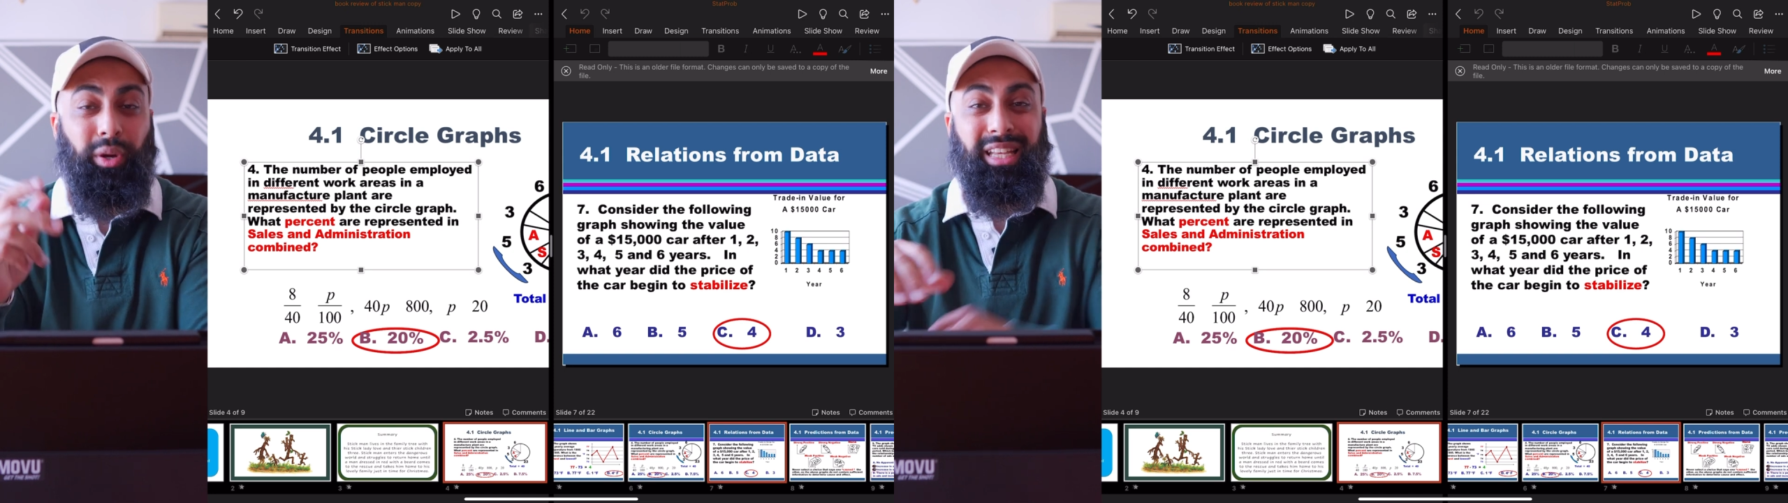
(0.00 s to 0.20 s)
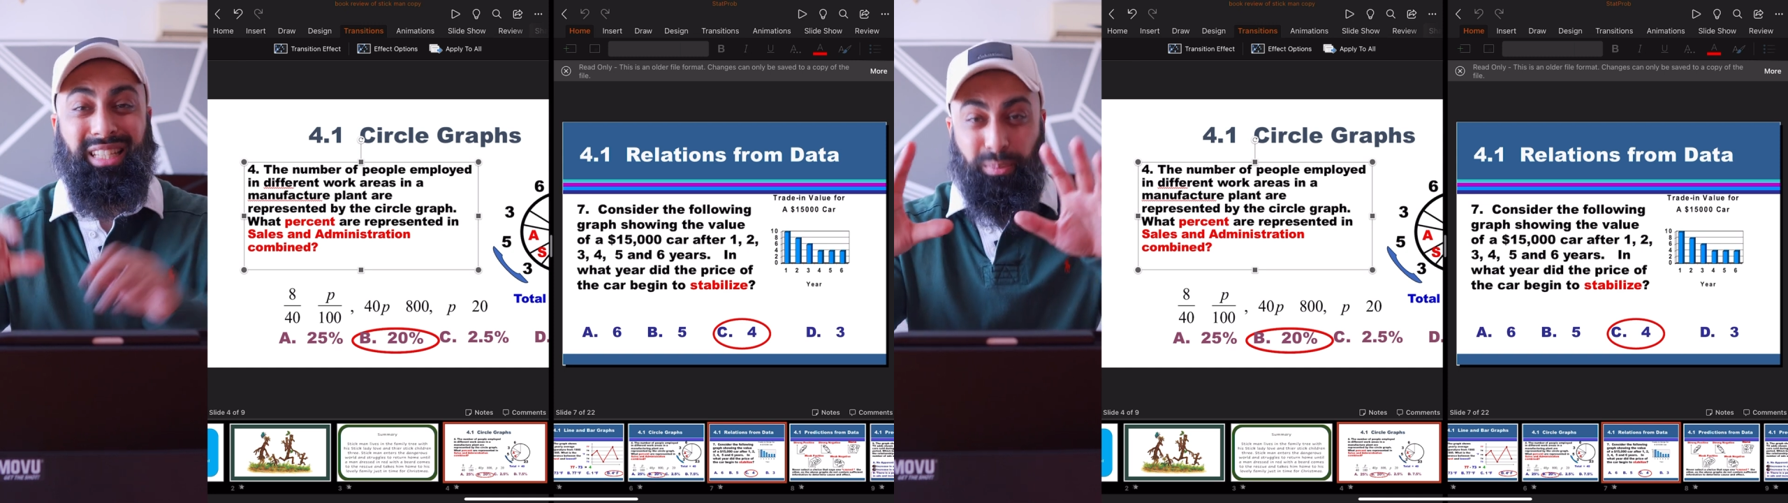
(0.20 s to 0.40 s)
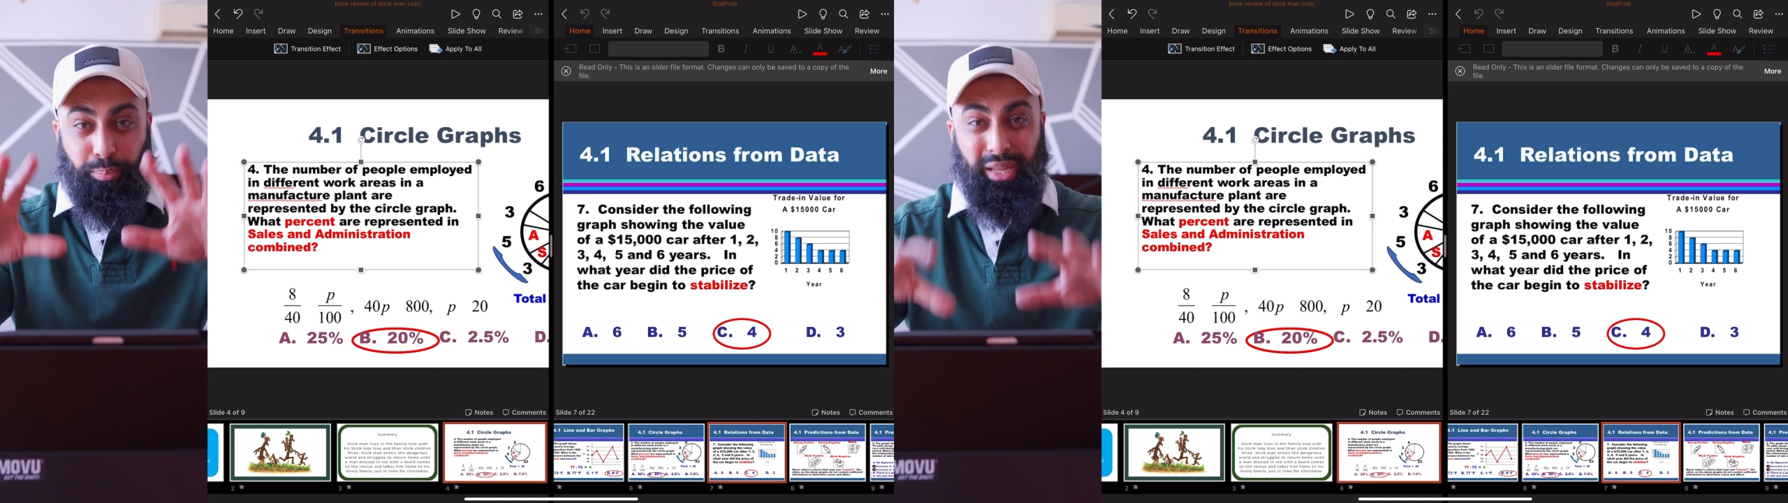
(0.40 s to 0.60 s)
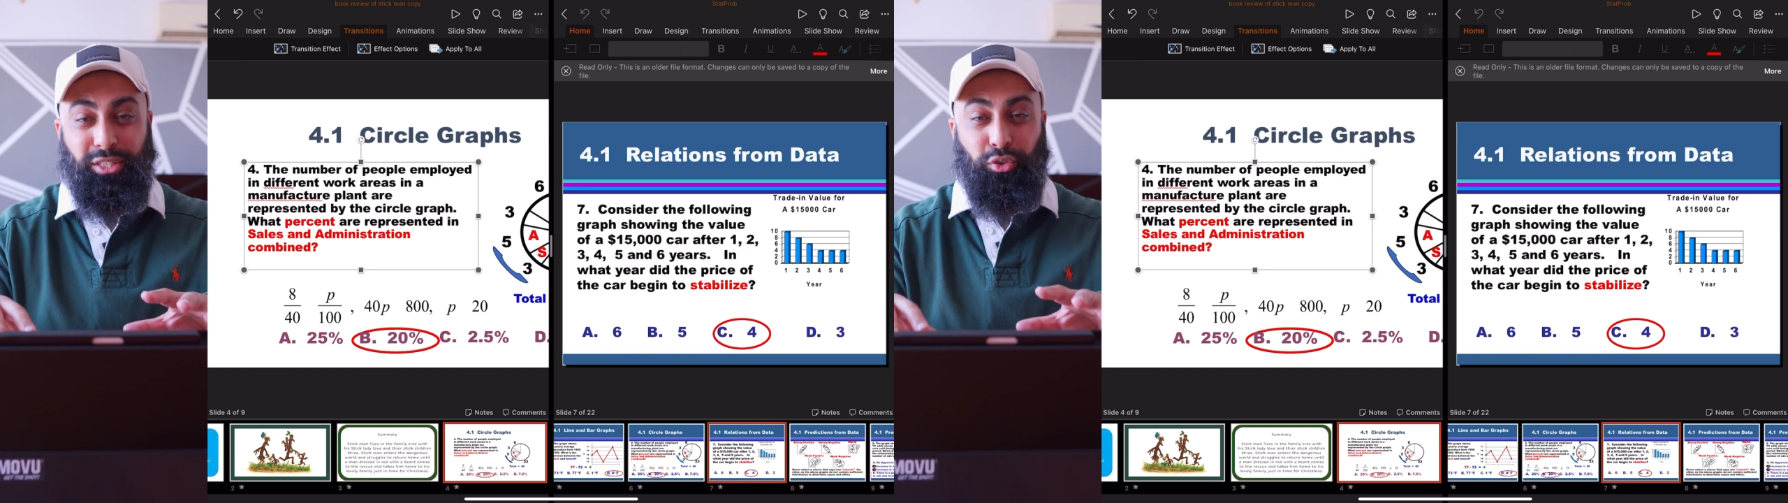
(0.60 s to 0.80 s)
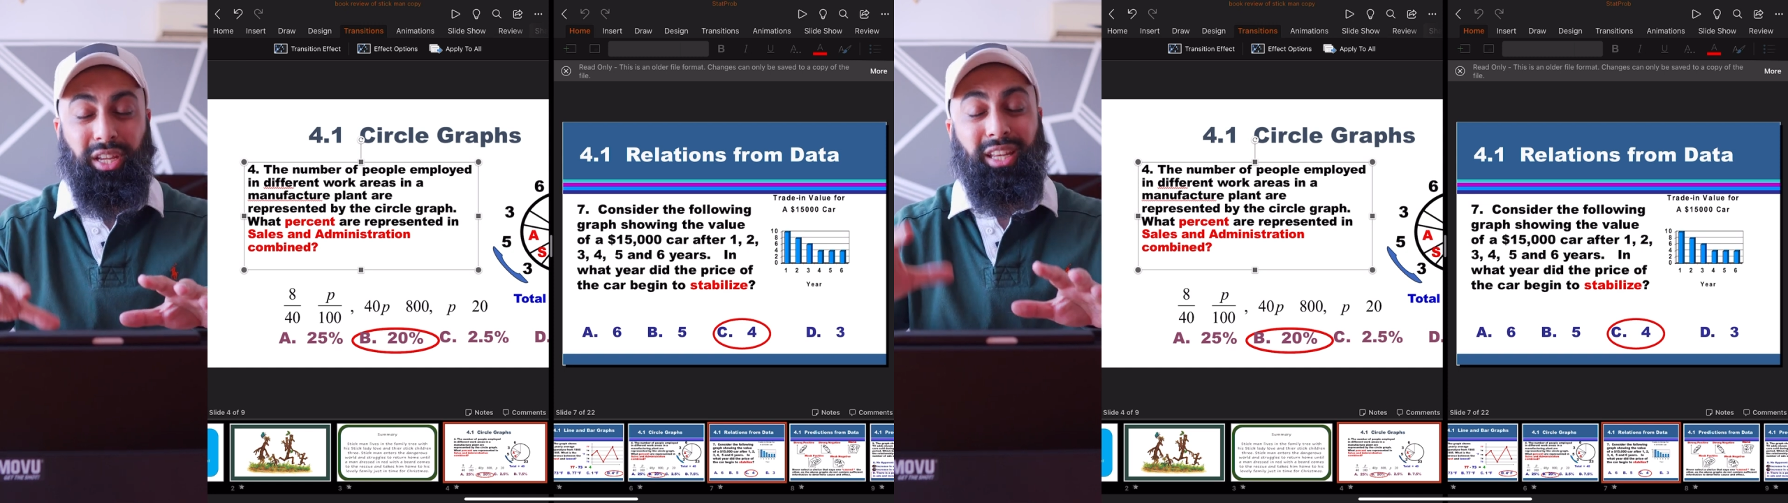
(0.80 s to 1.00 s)
in
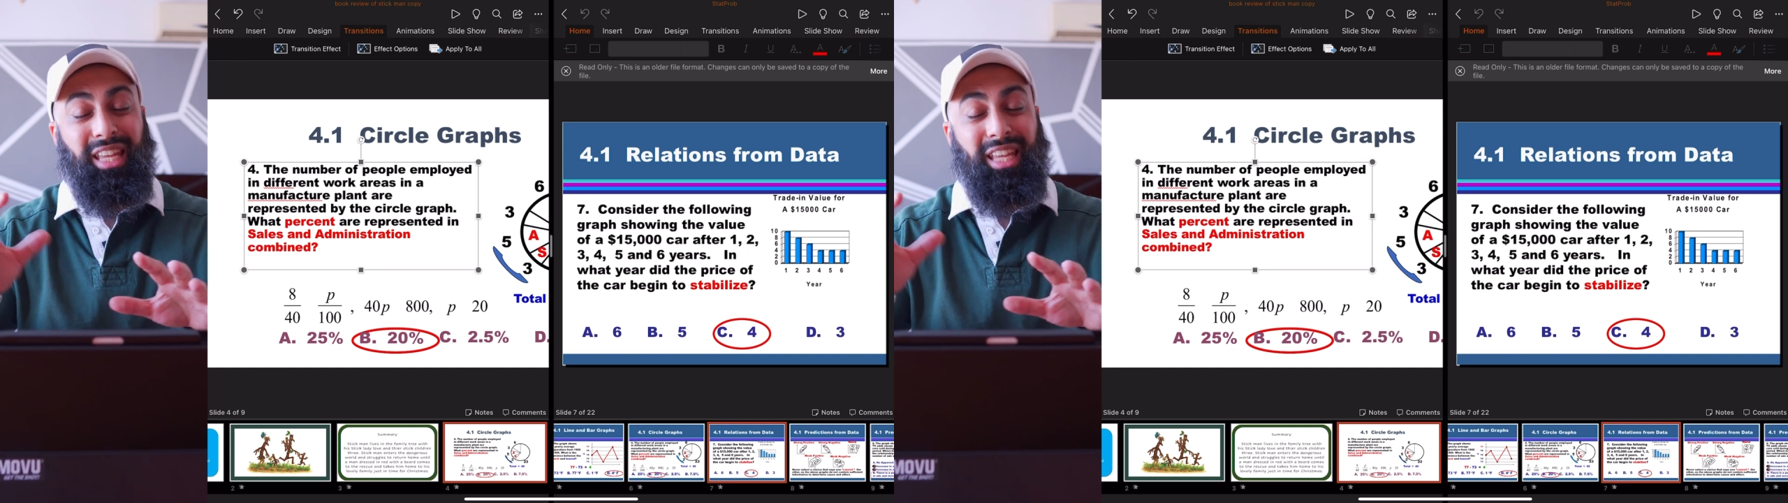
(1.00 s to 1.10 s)
split screen.